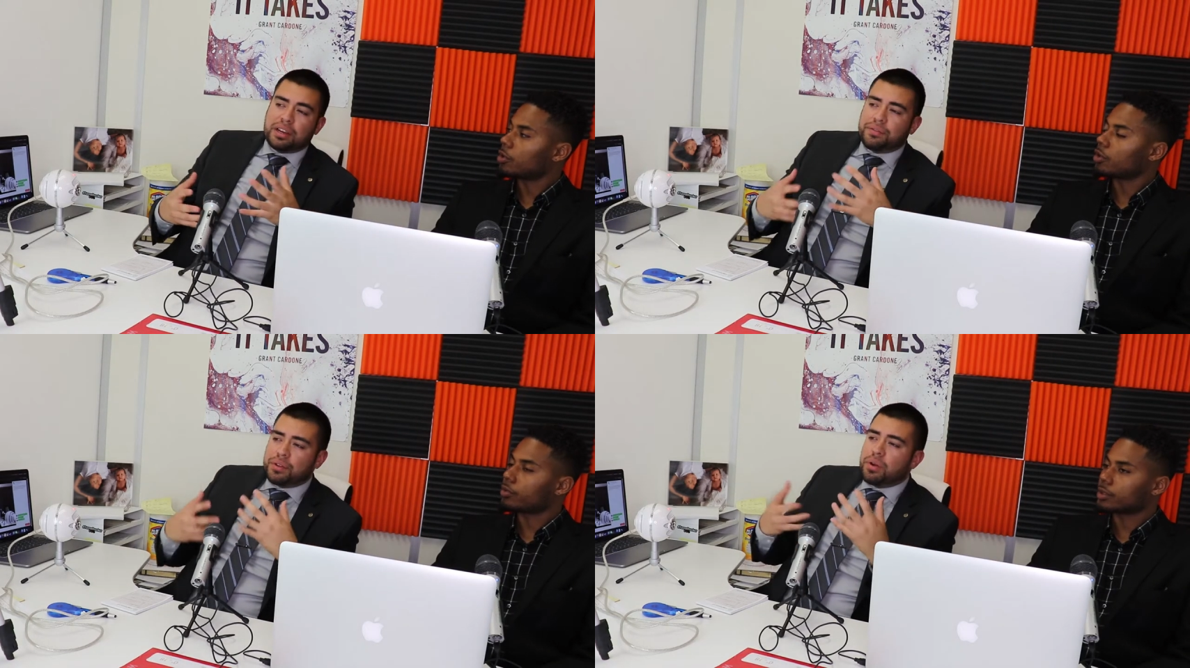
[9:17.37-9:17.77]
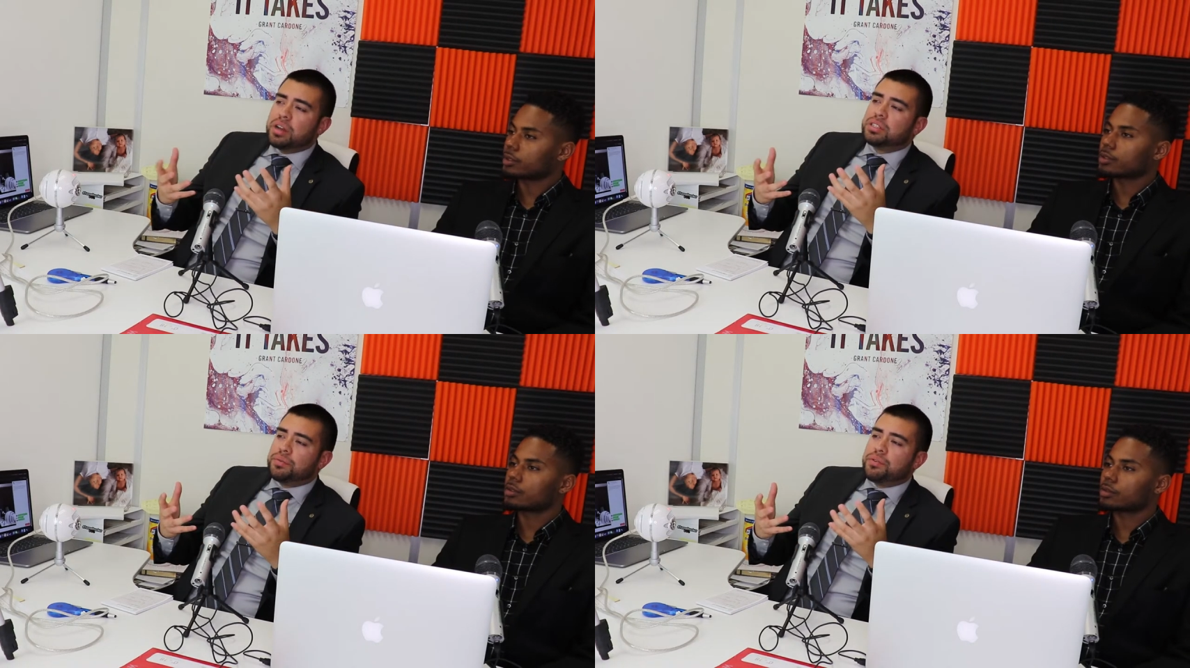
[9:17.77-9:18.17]
Speaker 1: And if you
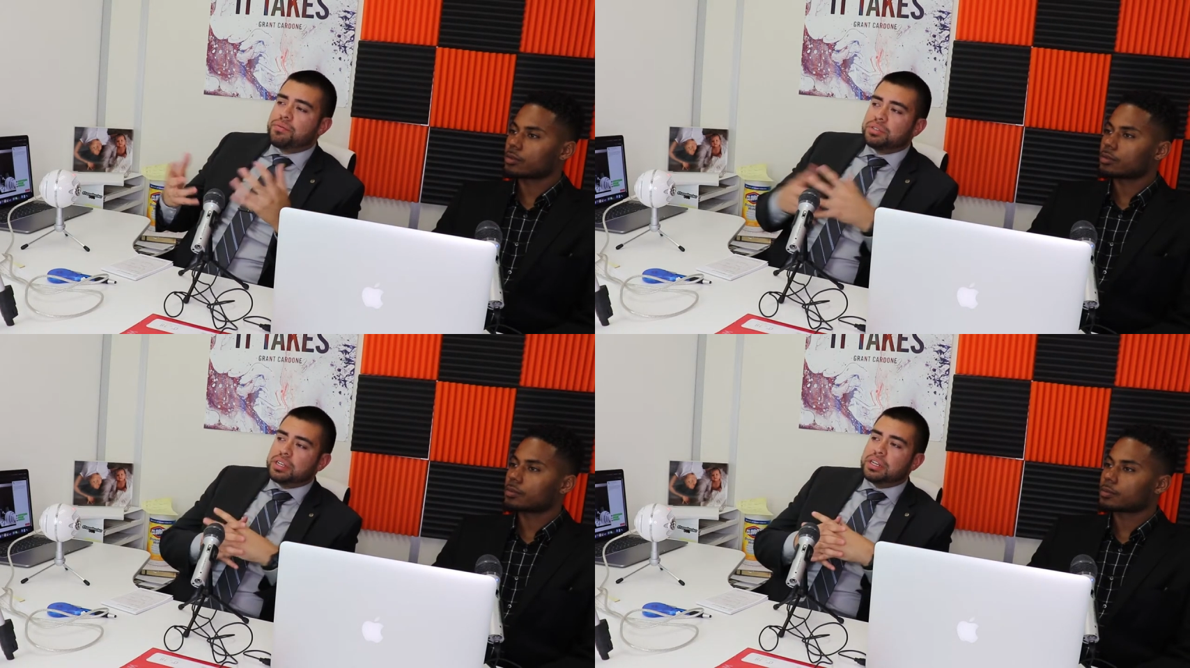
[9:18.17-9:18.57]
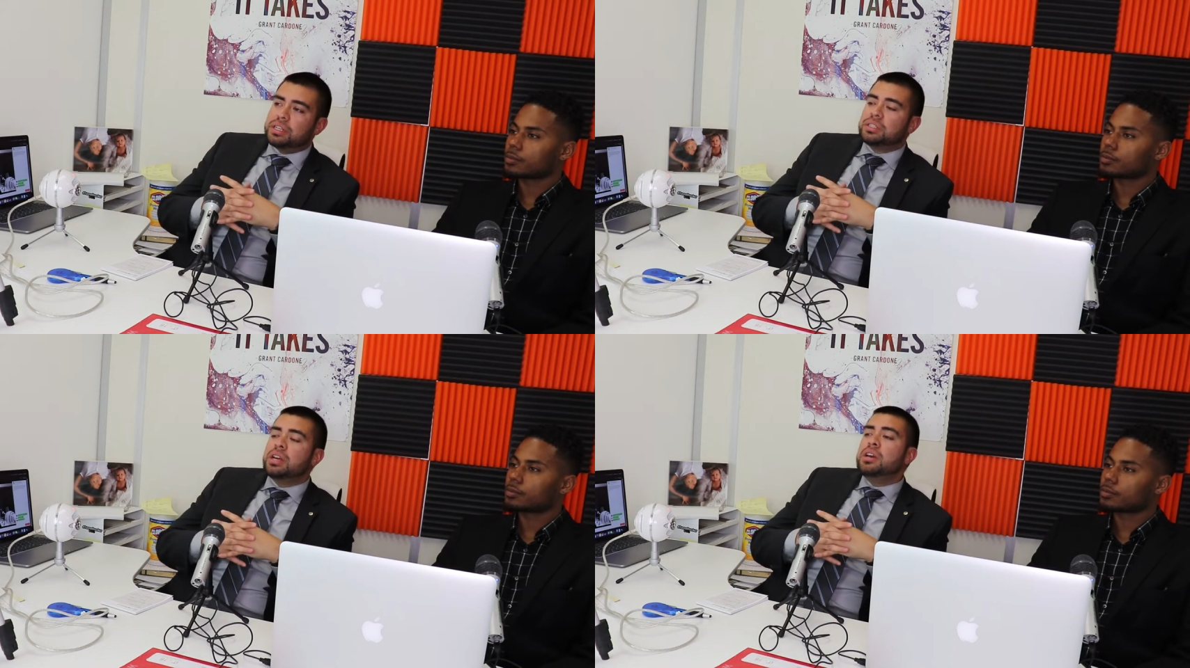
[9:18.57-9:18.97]
are suffering from
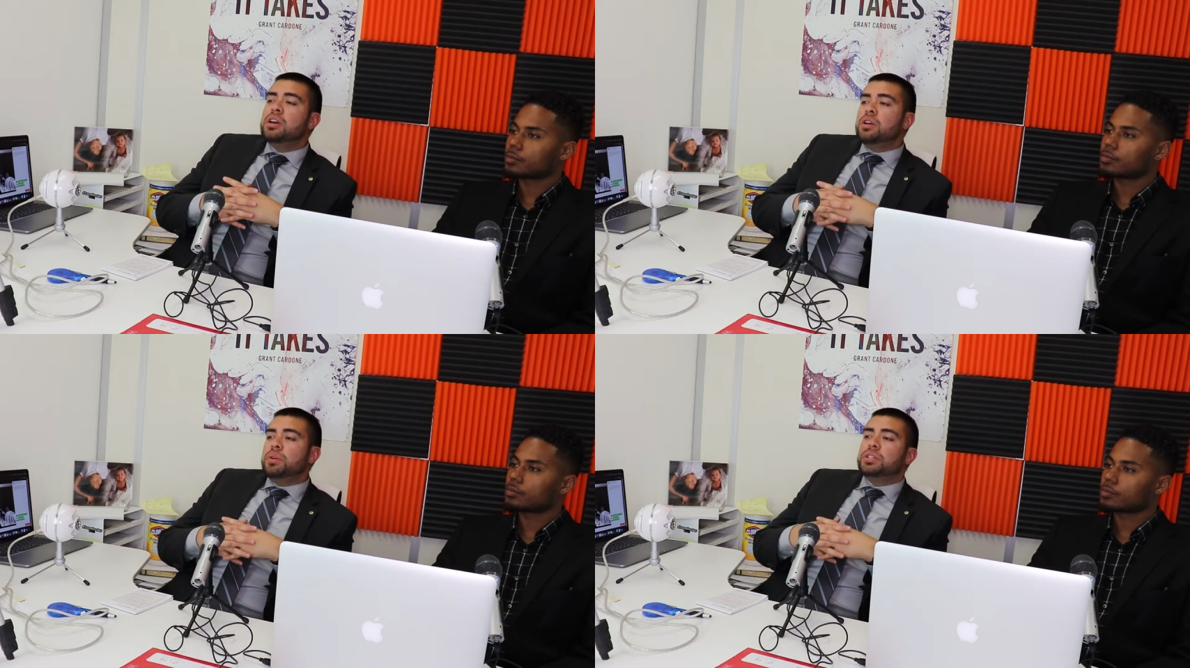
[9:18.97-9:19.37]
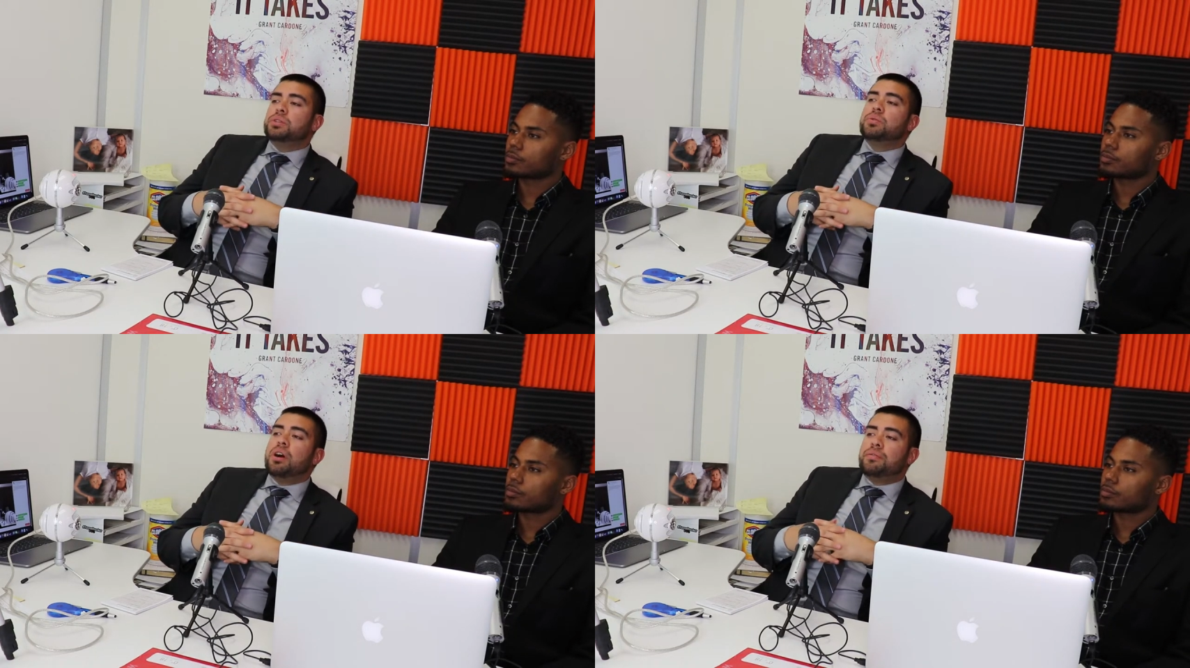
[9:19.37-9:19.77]
tinnitus, we
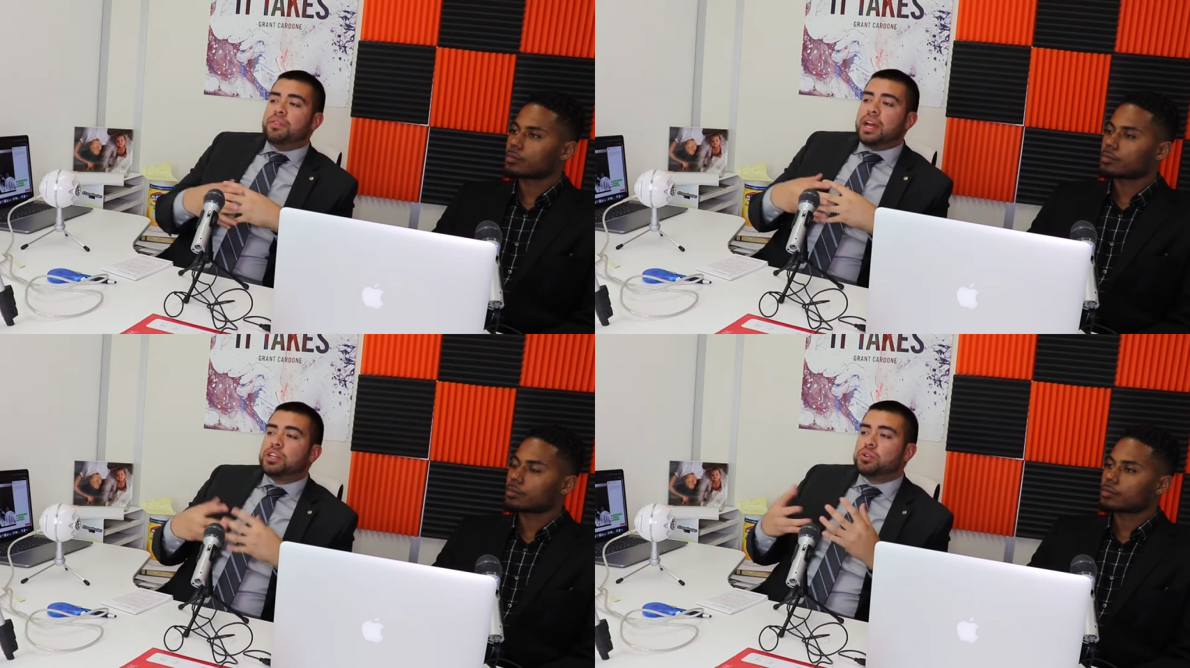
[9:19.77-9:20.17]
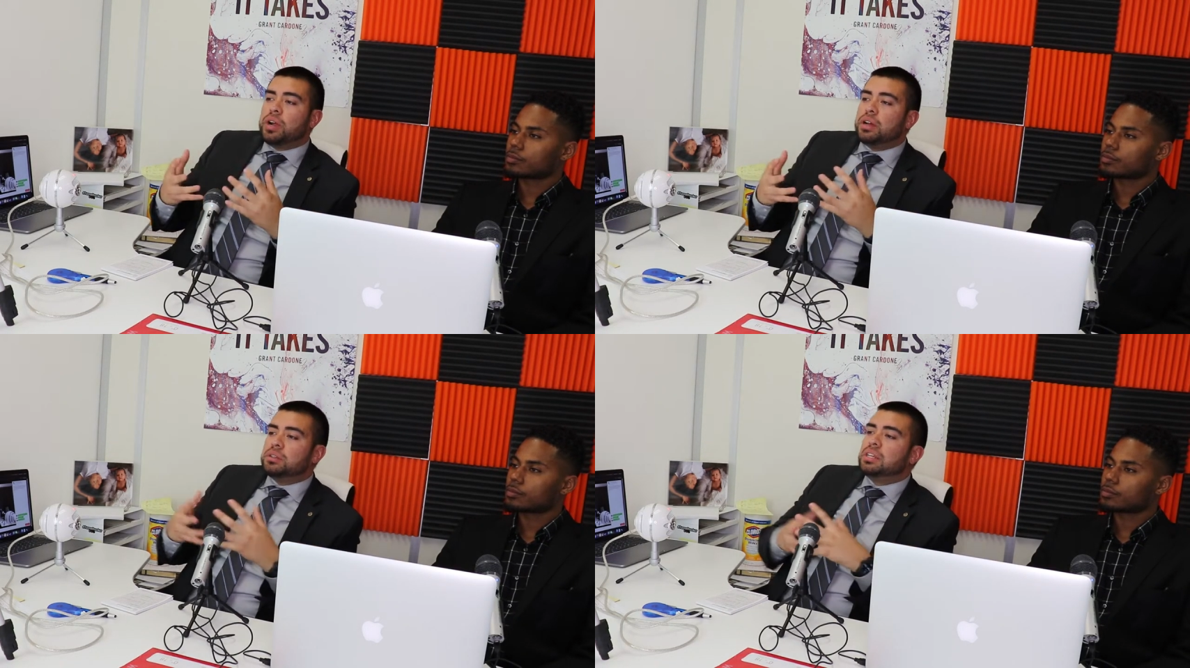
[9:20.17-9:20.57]
do offer that
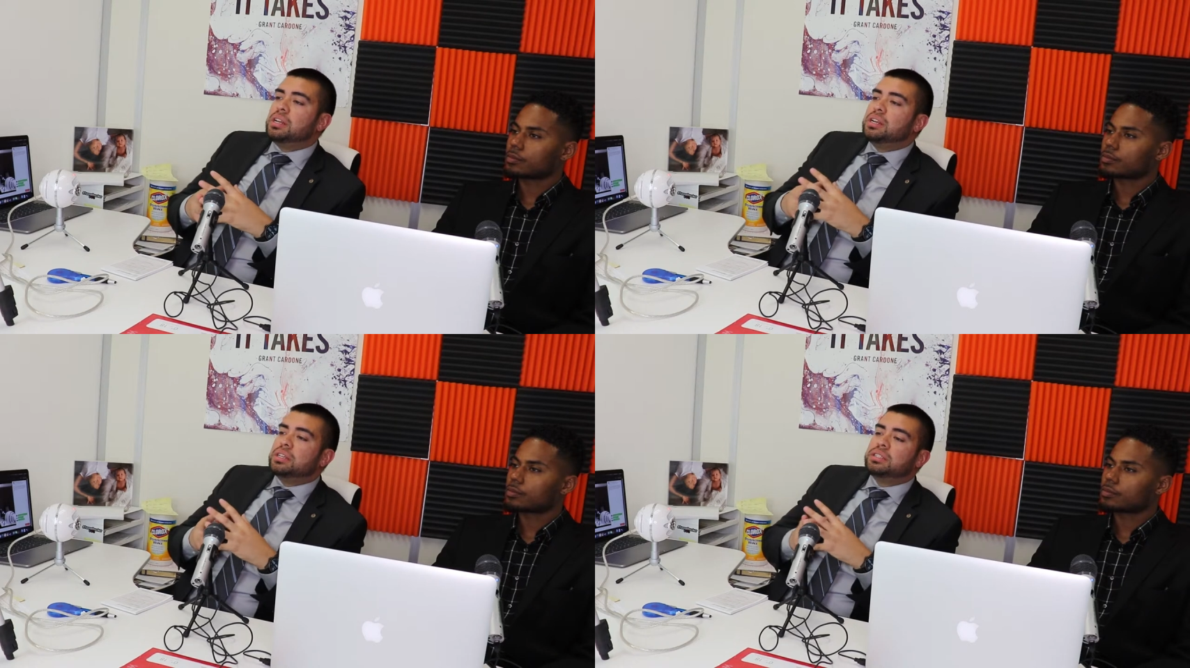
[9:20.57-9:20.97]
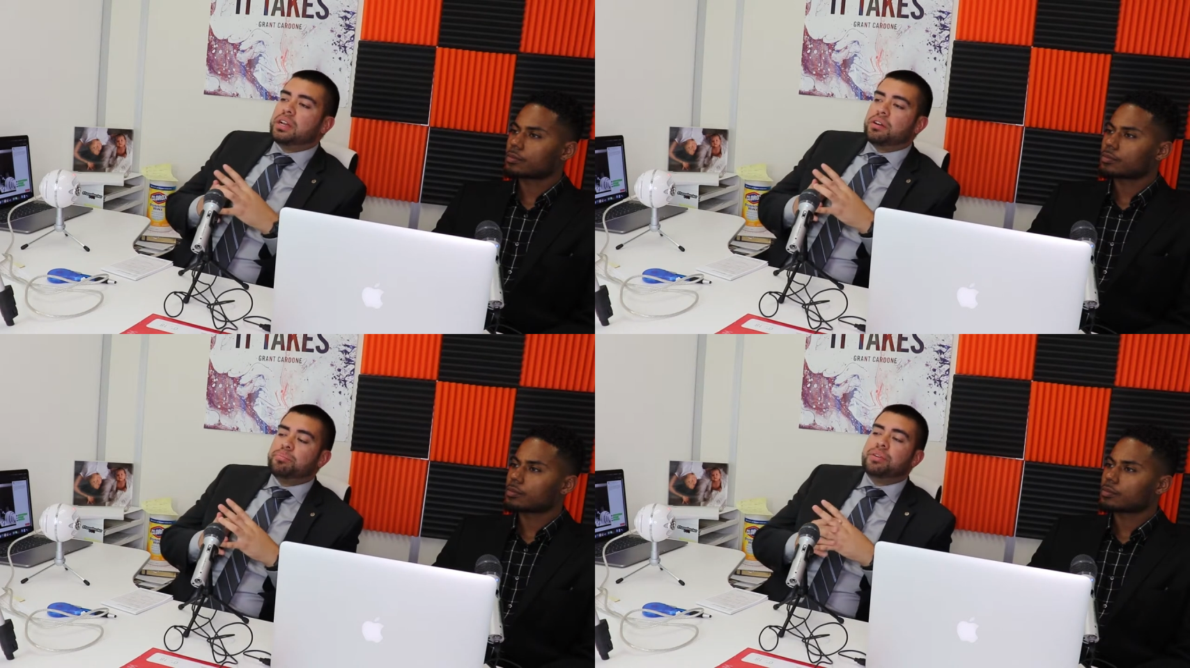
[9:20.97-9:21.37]
trial tinnitus
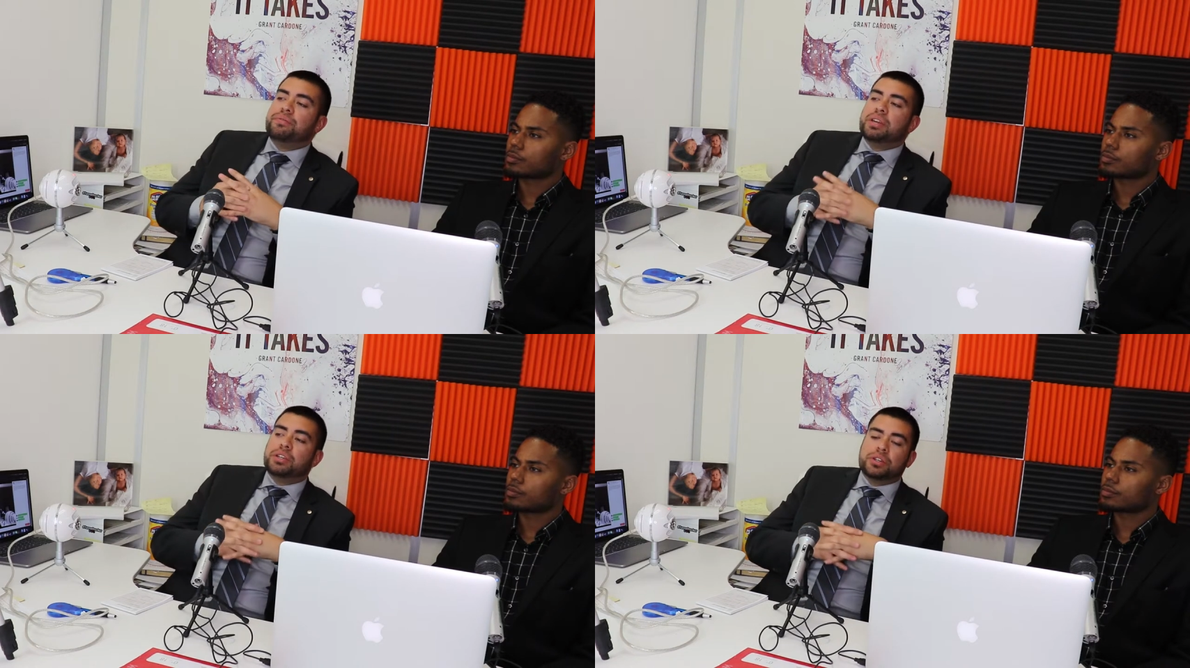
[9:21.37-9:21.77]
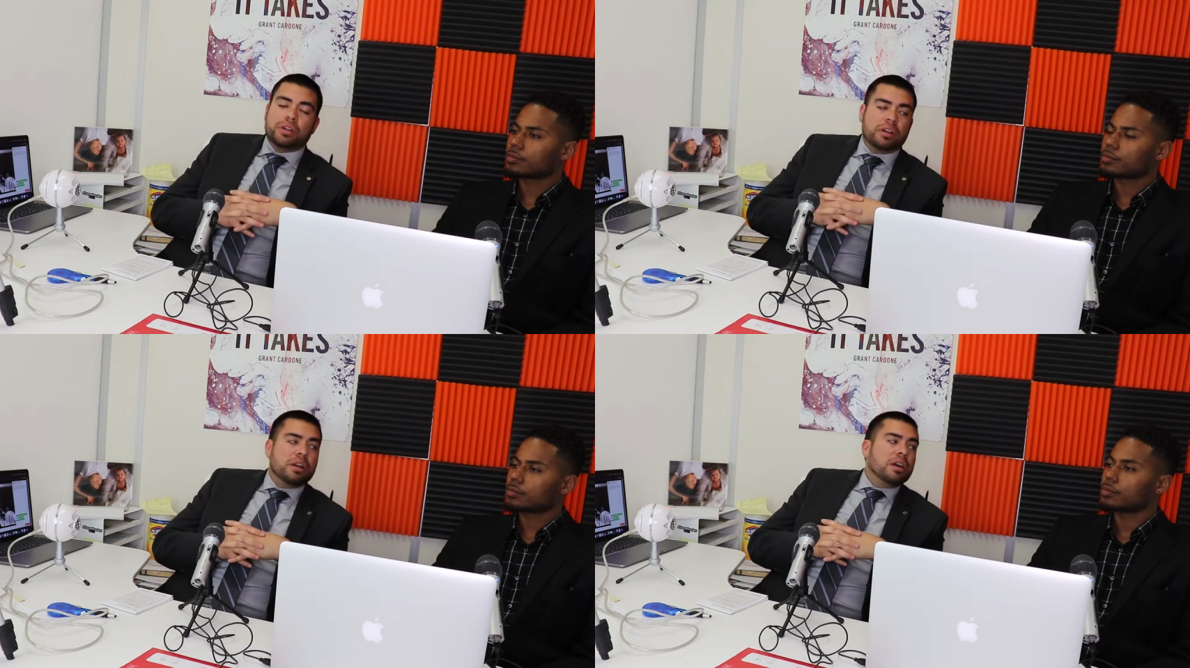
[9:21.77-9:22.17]
therapy
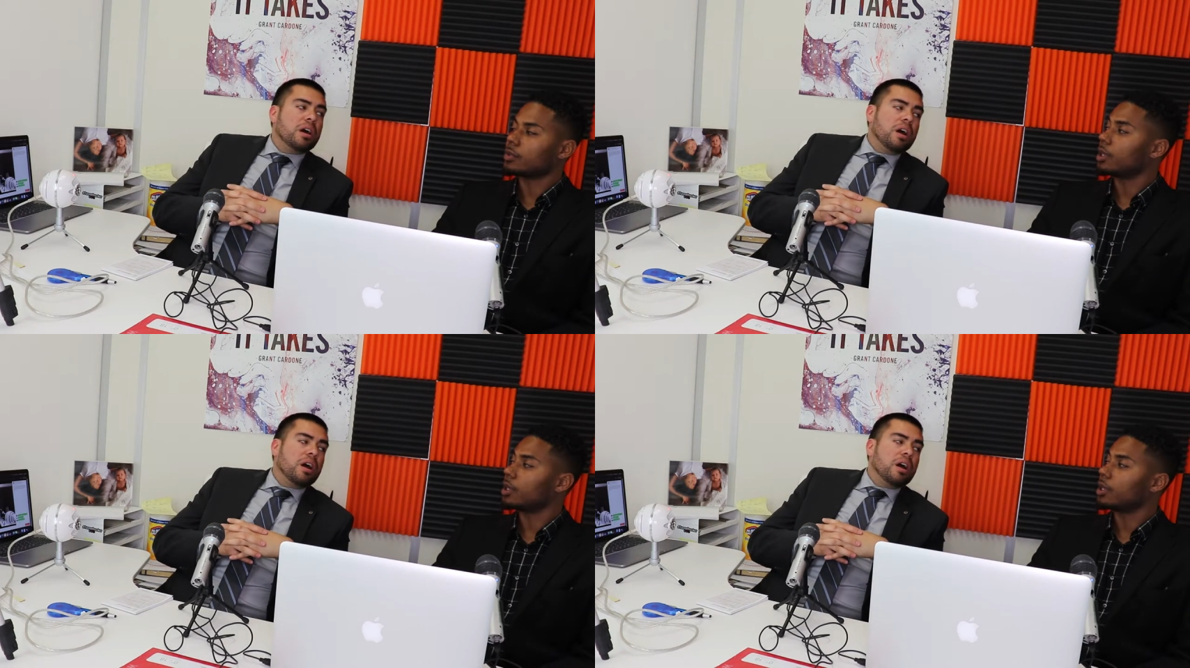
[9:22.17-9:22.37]
feature